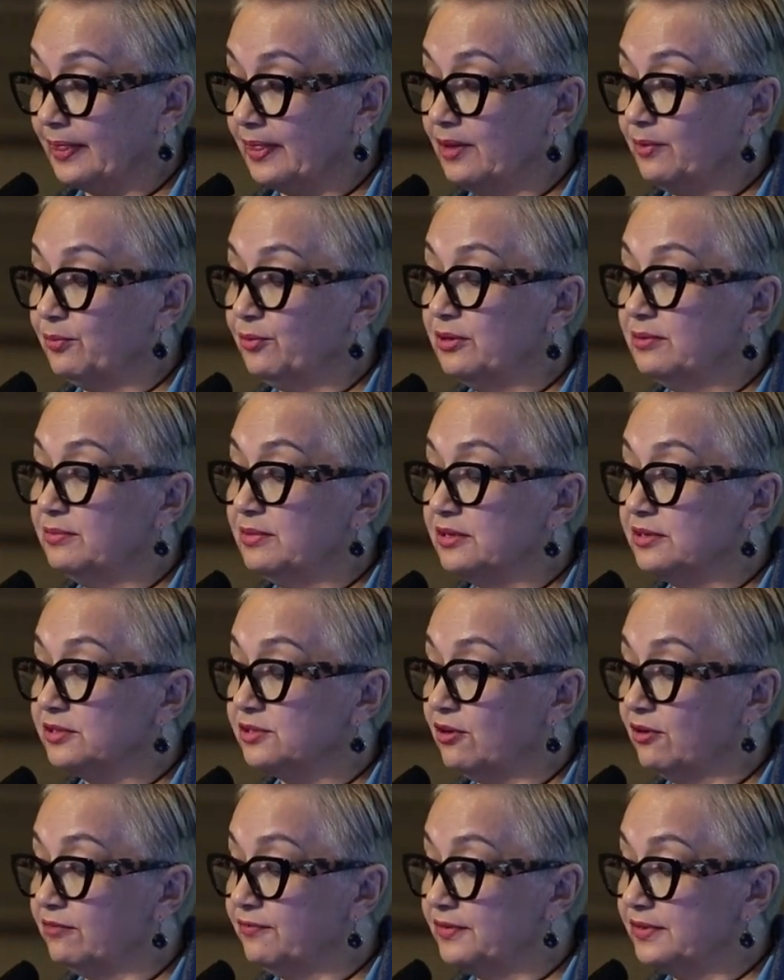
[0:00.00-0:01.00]
the
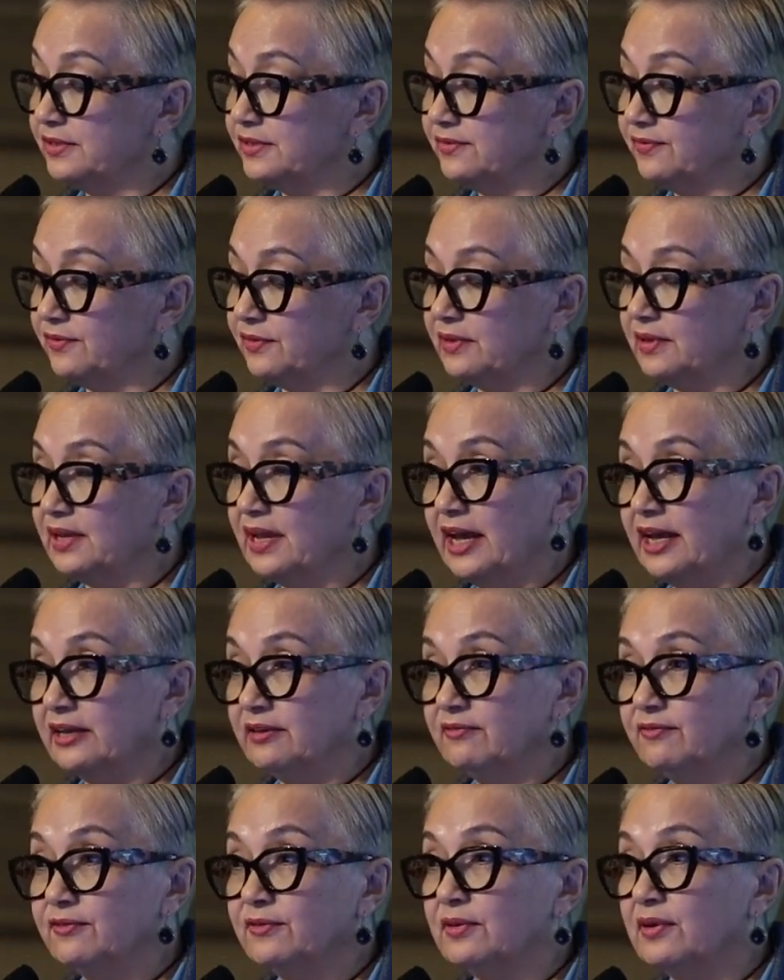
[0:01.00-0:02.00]
Premier's Office for the
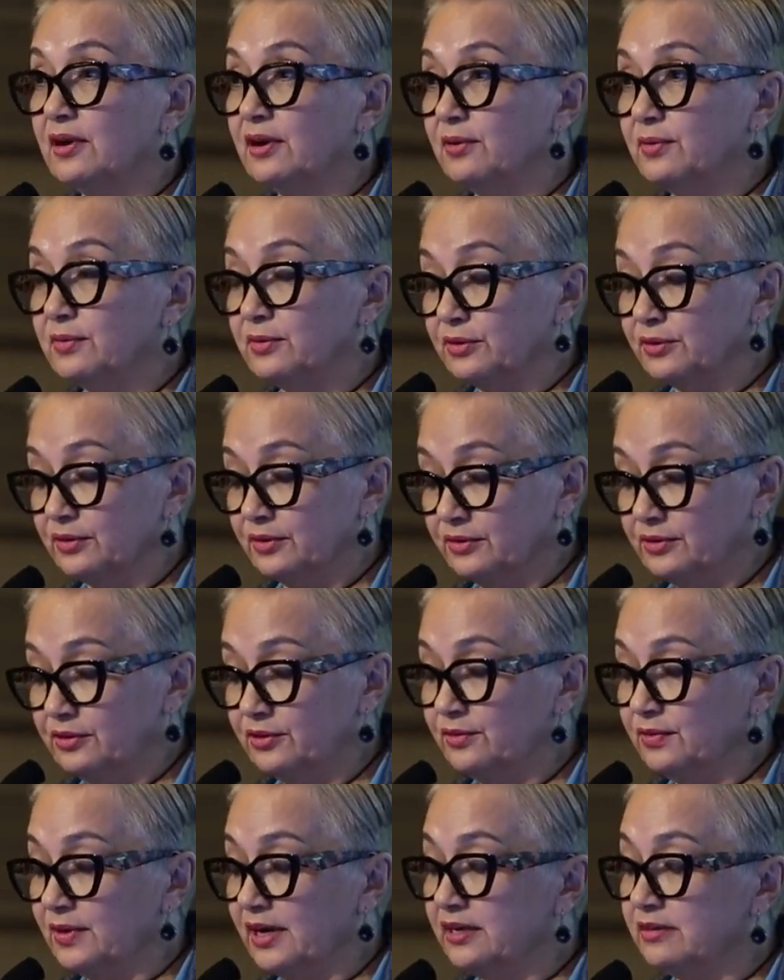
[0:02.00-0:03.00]
land for our
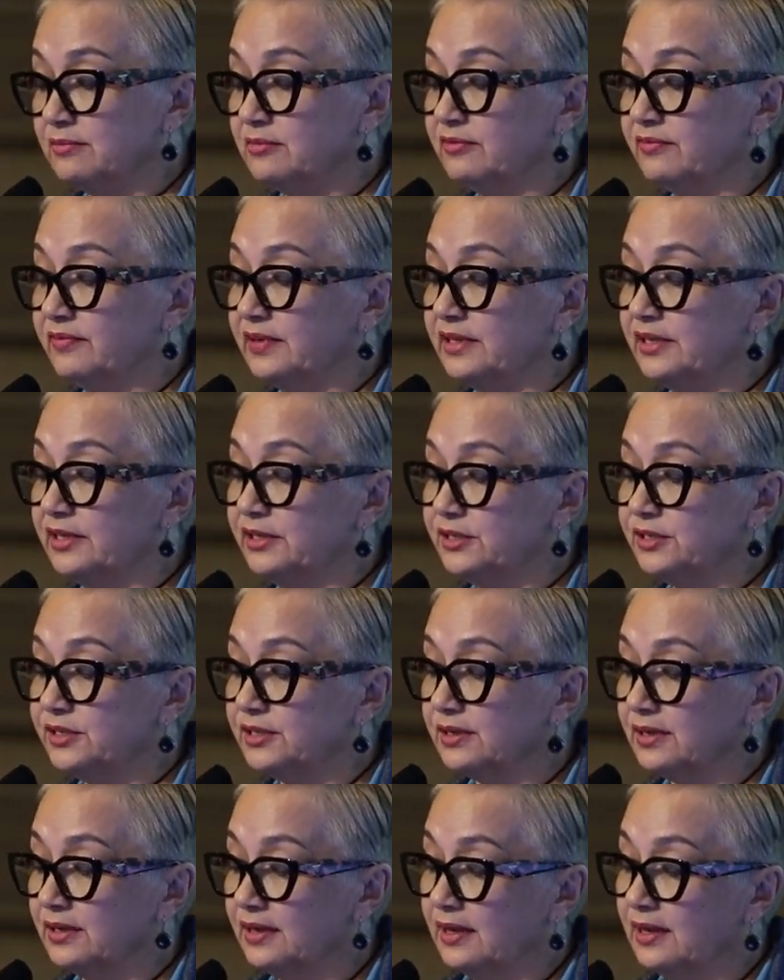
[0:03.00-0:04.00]
new animal
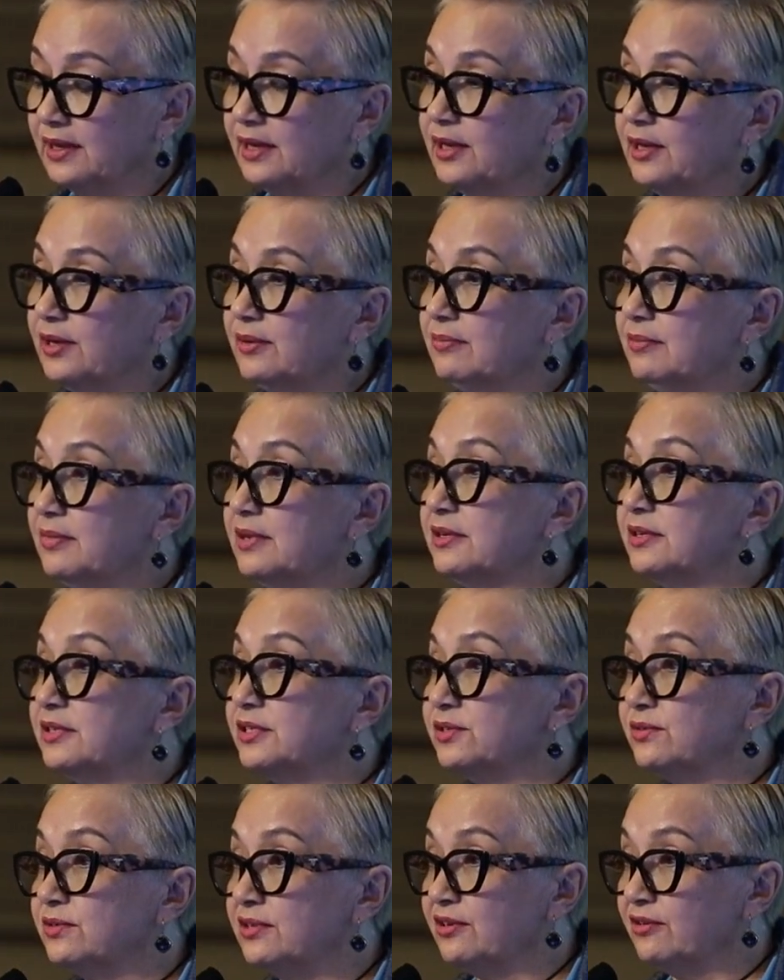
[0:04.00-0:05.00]
village,
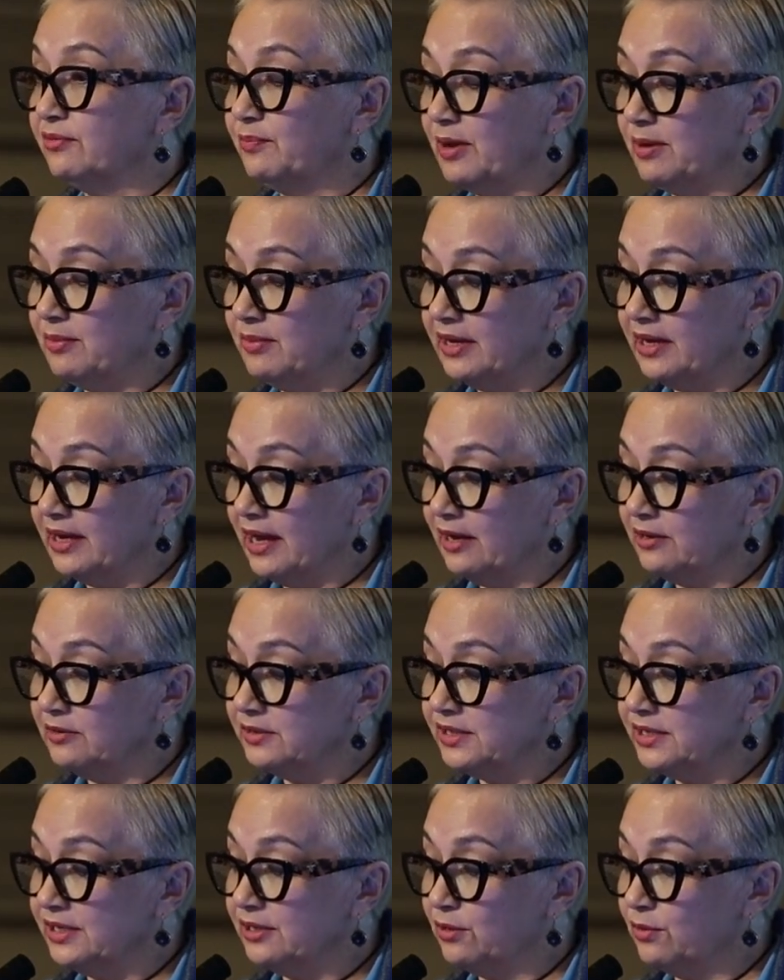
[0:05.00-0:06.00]
Ministry of Public
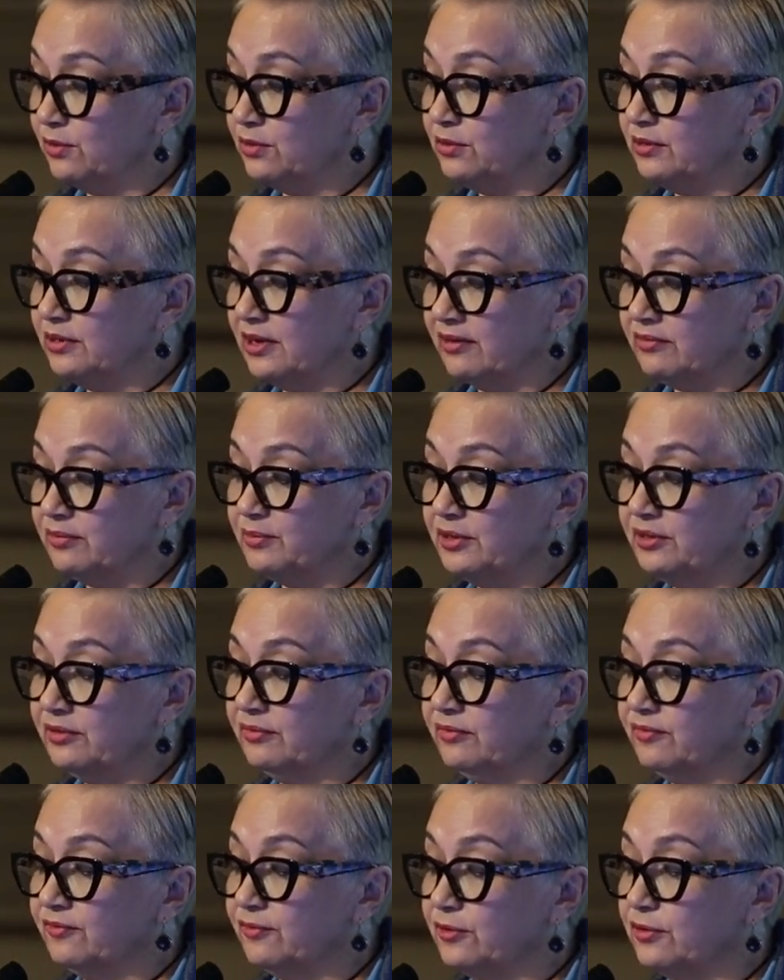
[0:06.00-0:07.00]
Housing, Local
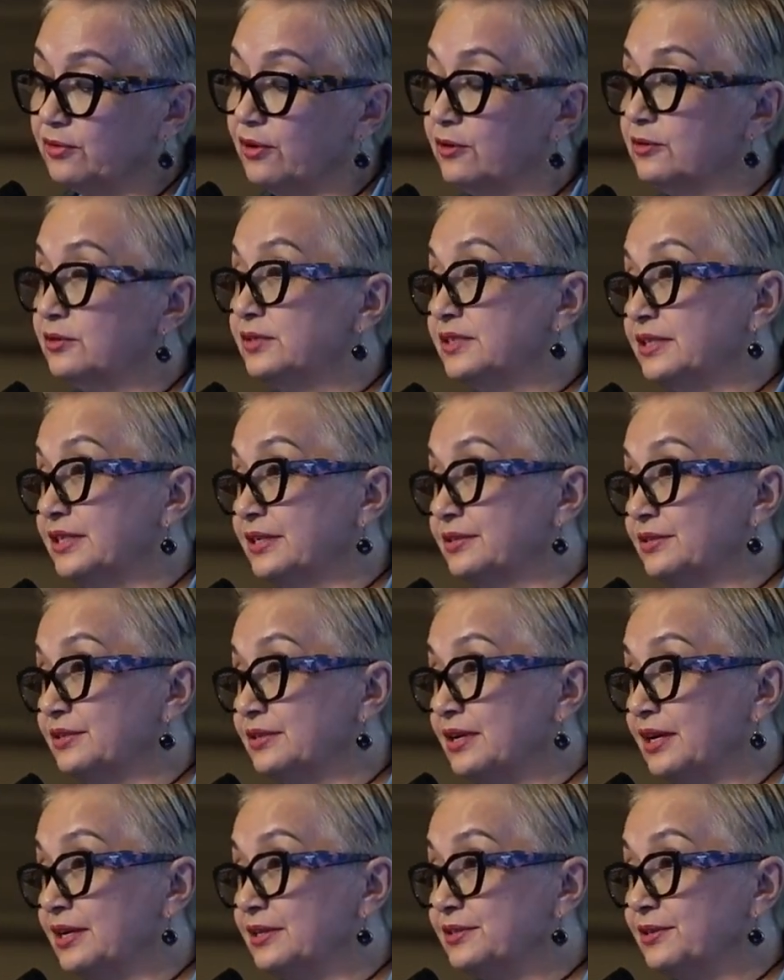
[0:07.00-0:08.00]
Government for hosting
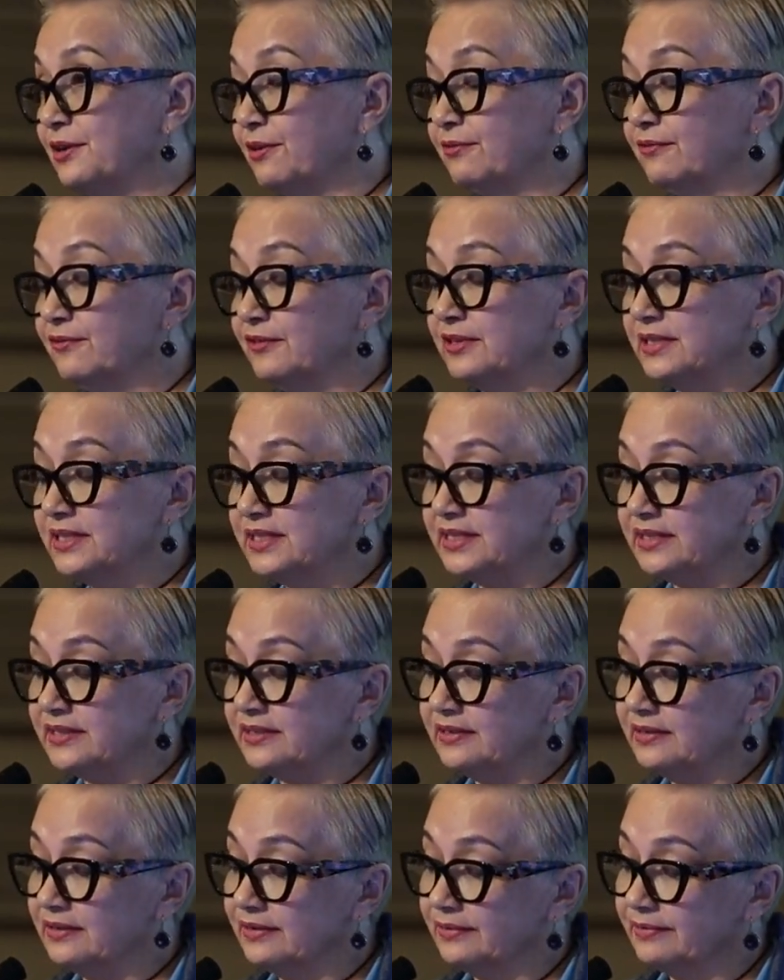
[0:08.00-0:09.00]
tonight's conference
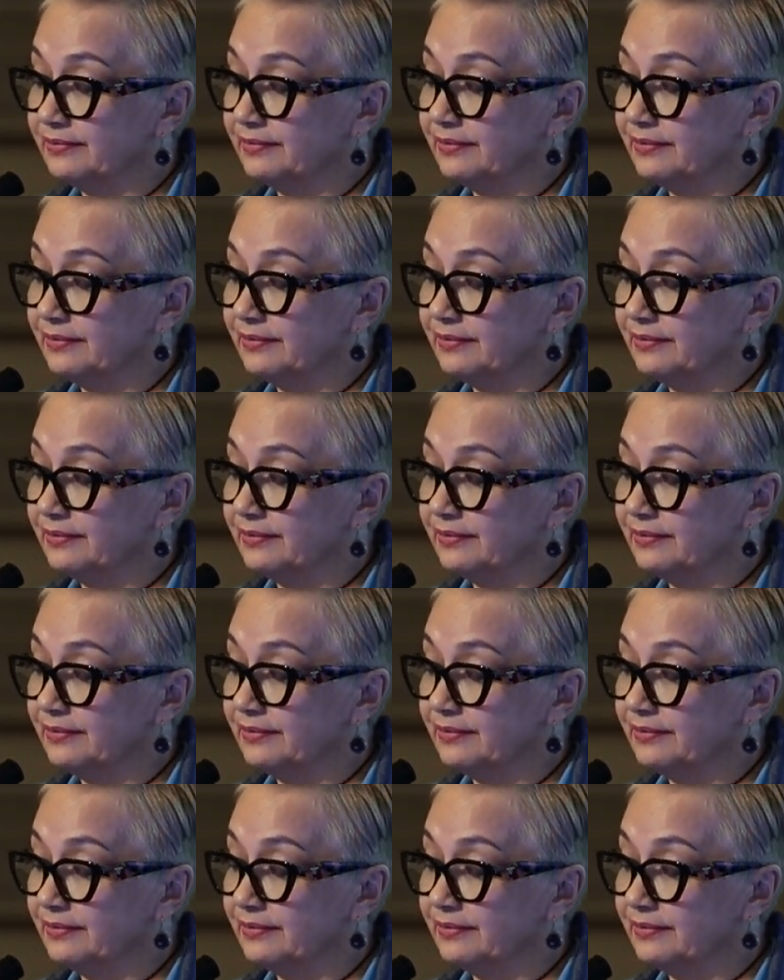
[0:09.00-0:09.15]
dinner,